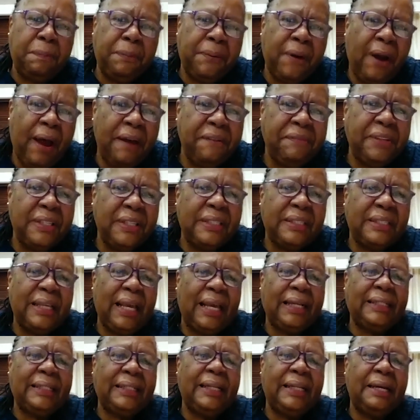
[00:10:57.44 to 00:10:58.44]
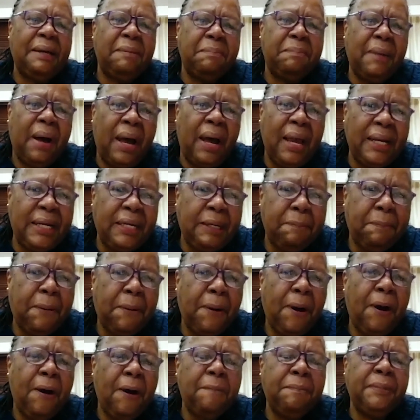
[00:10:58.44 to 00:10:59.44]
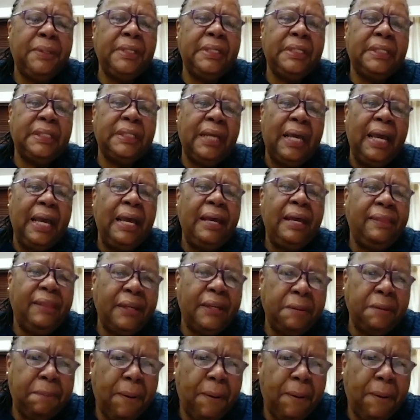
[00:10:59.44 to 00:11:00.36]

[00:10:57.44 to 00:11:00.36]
the private sector, my department, the